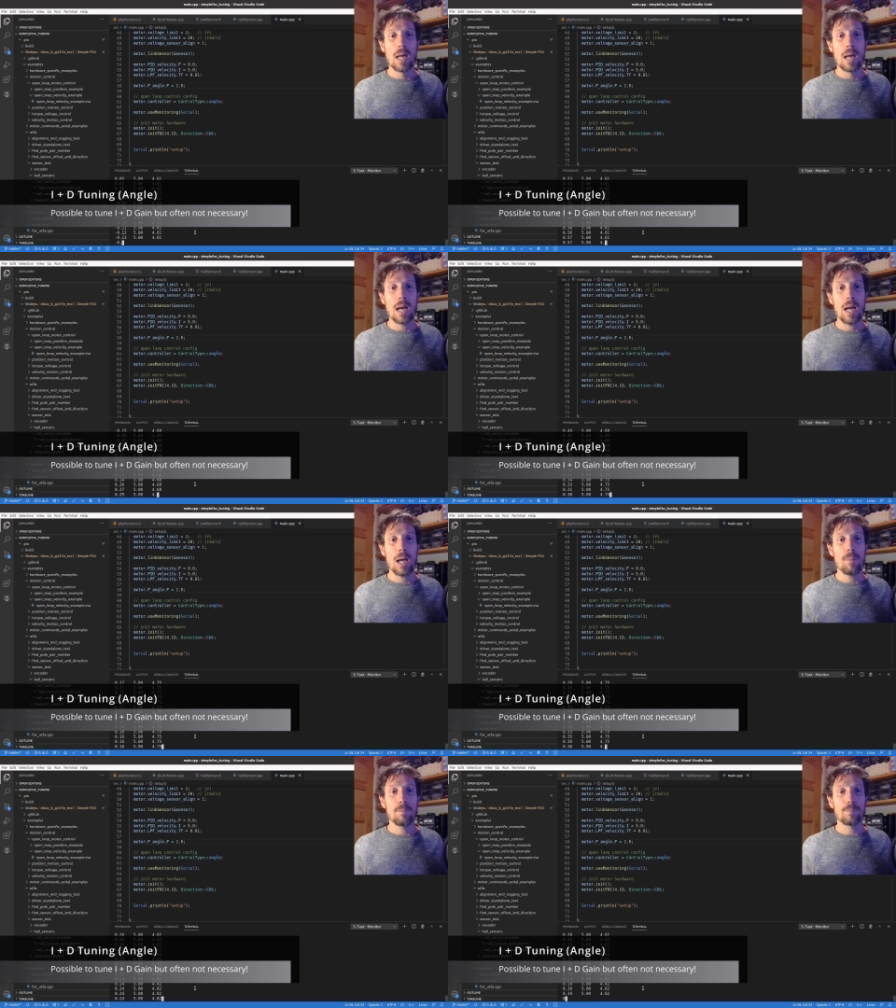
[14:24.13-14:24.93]

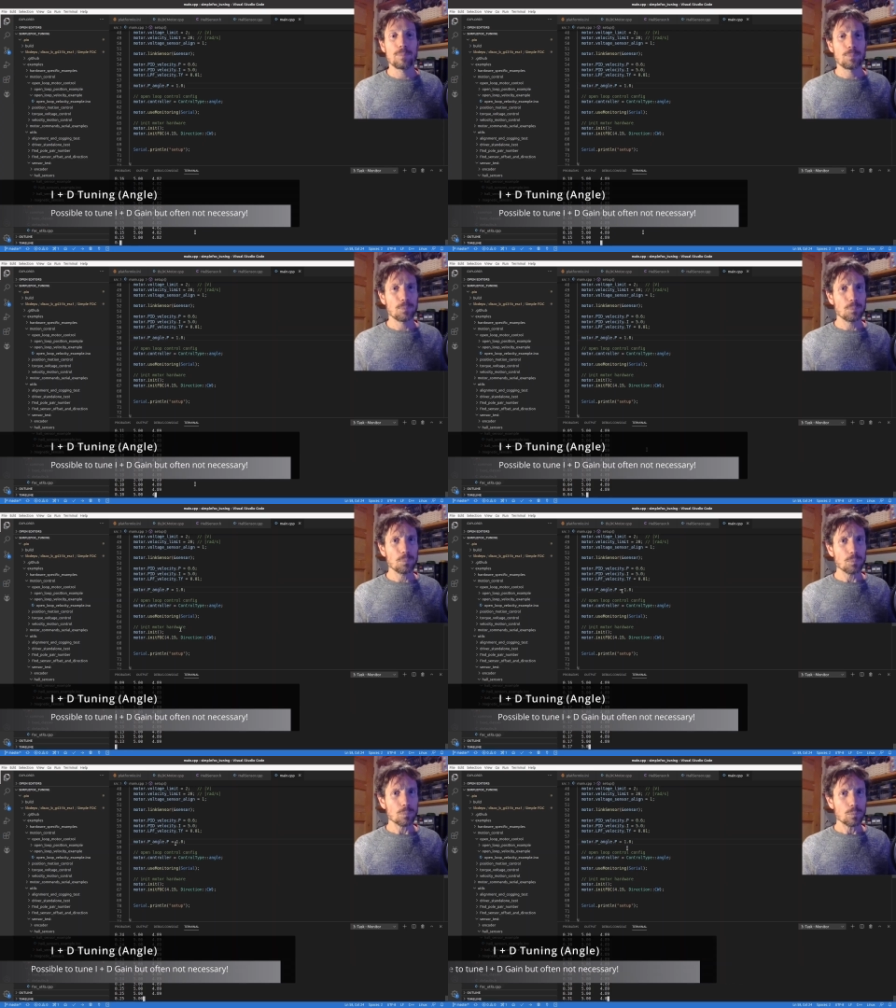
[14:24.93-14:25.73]
Um,
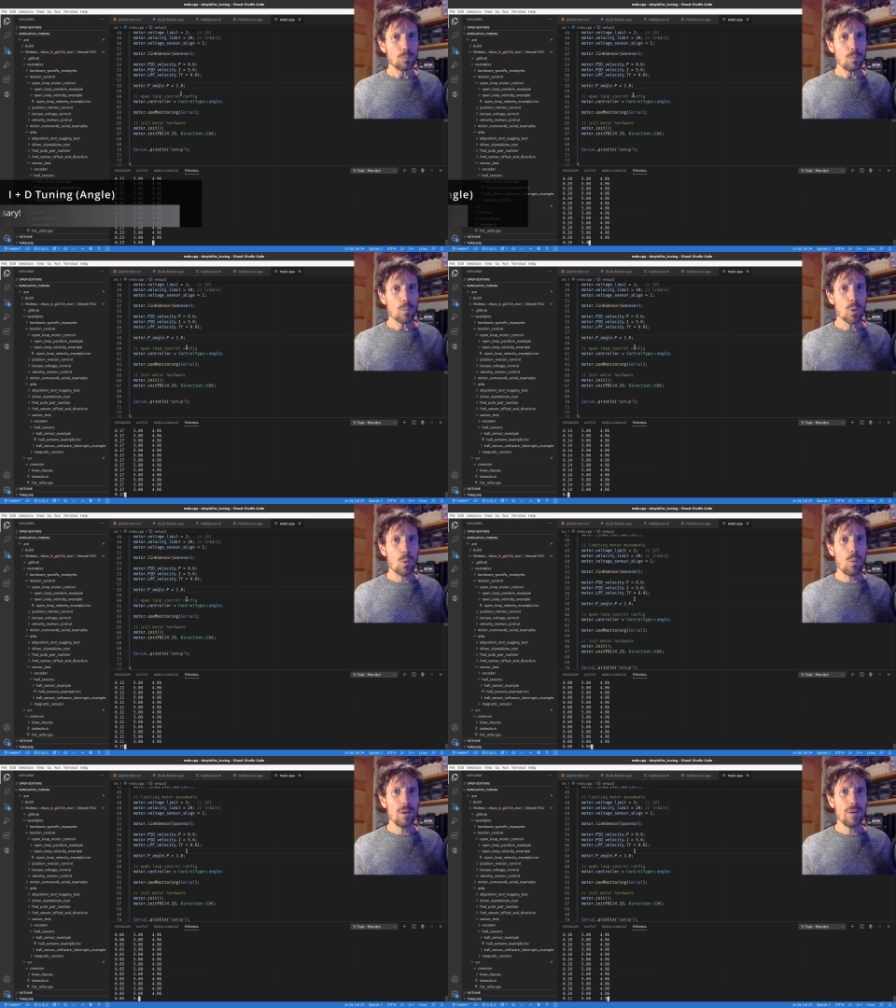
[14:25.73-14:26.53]

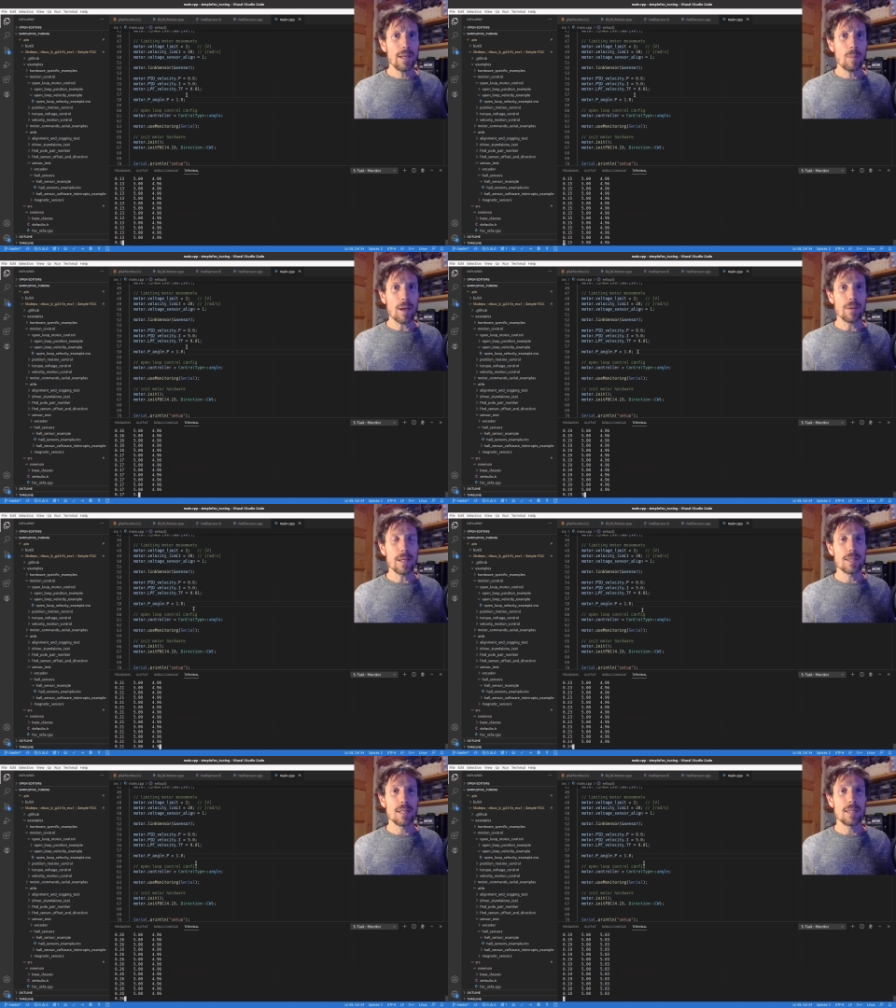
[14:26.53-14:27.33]
one thing about
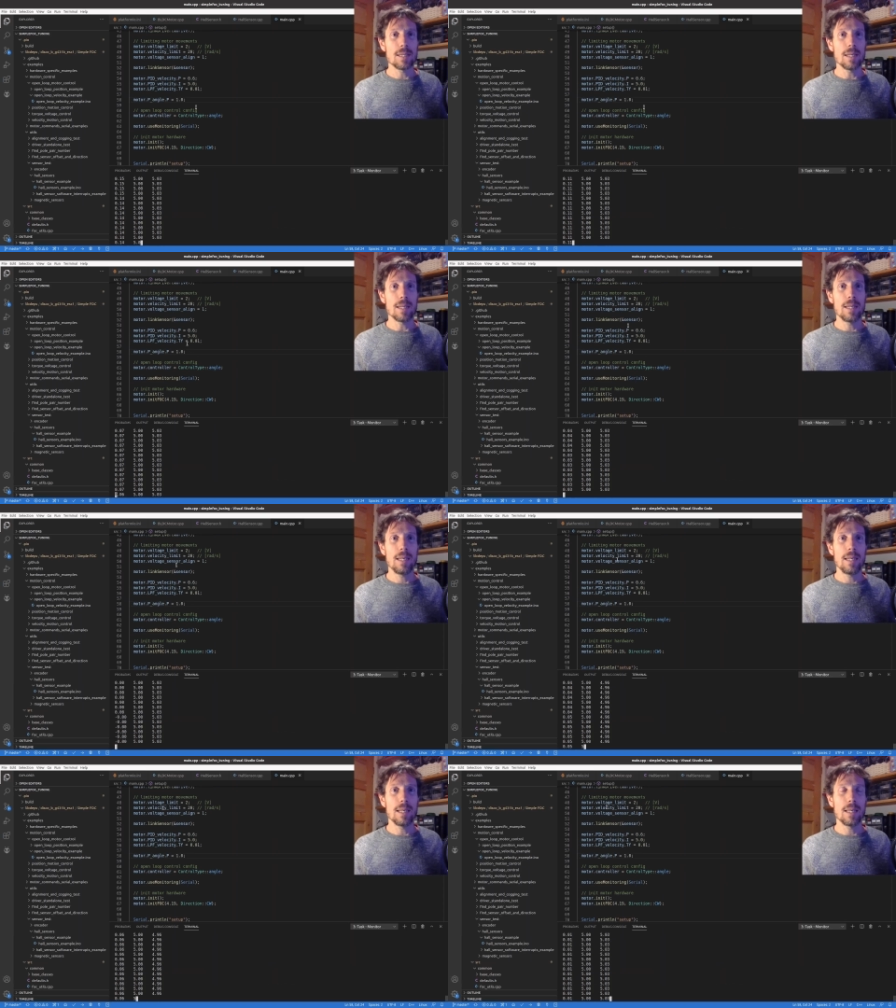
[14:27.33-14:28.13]
this is that
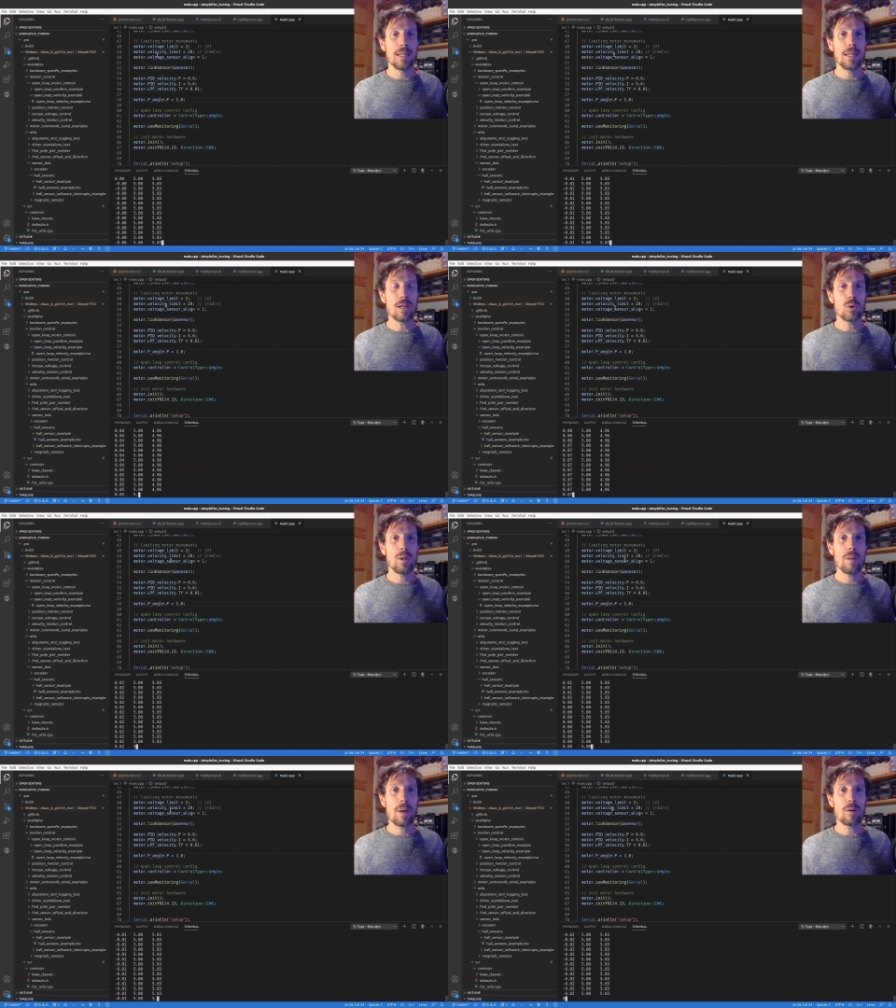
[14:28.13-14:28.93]
the the actual
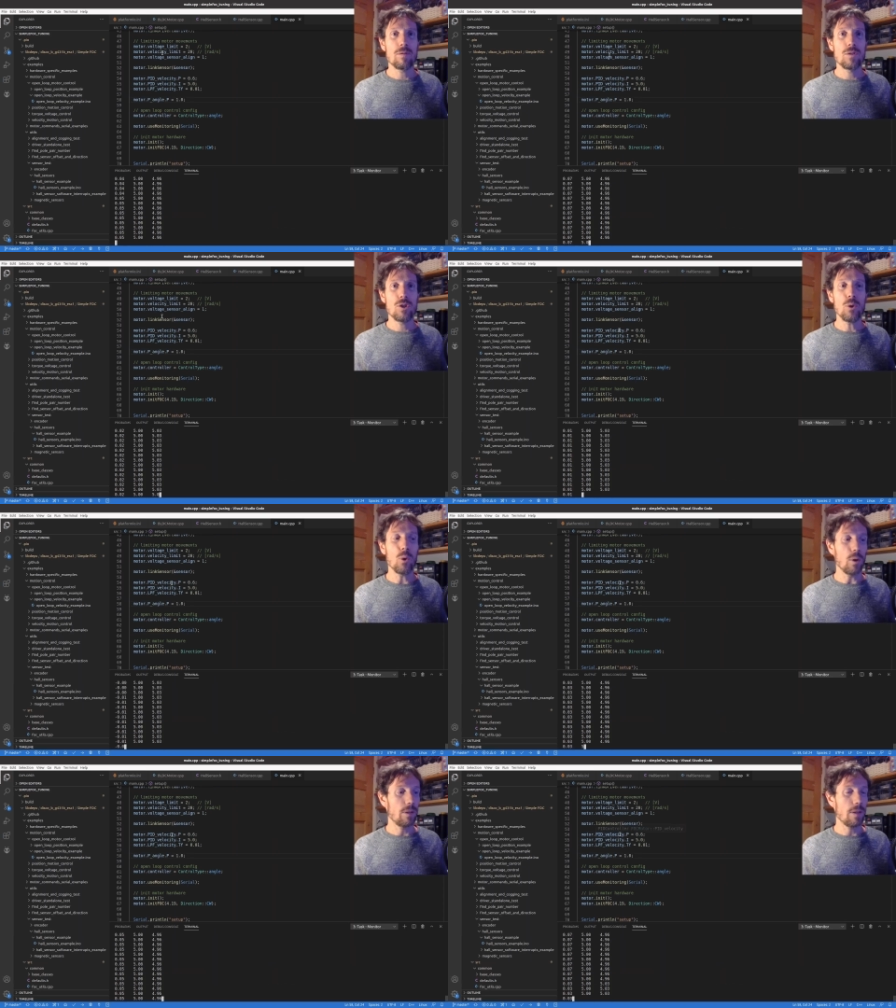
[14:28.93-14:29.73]
the amount of
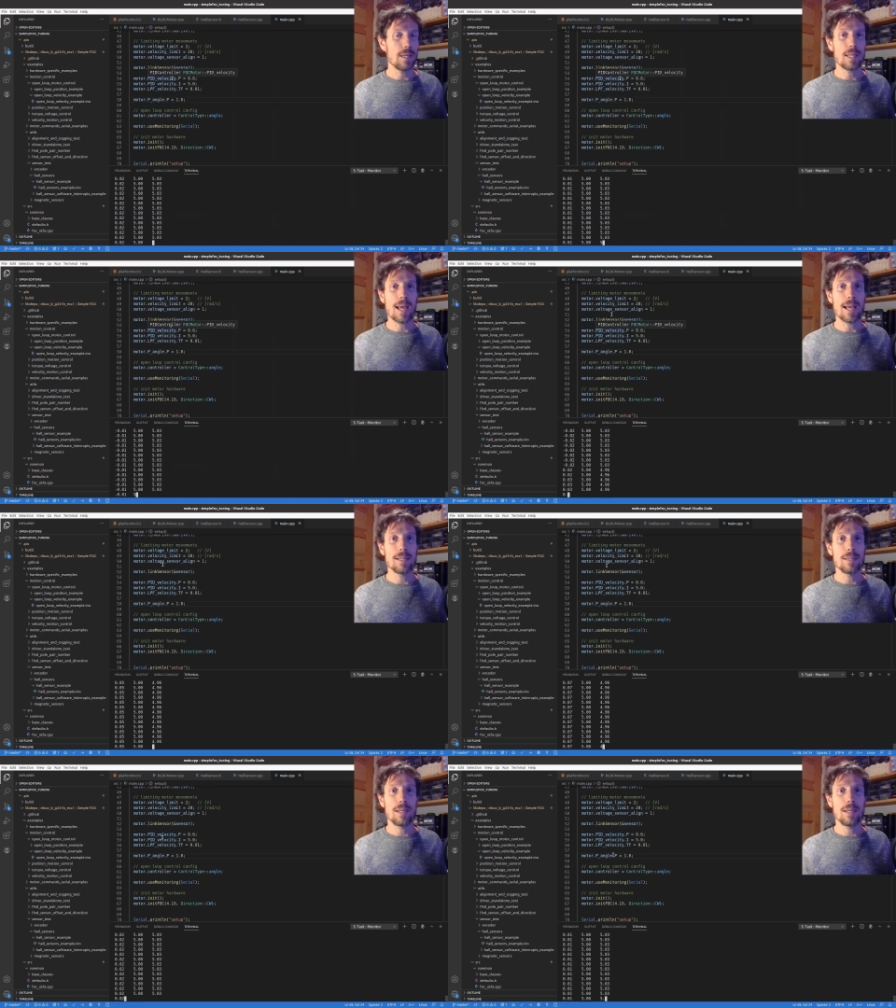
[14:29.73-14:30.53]
torque that this has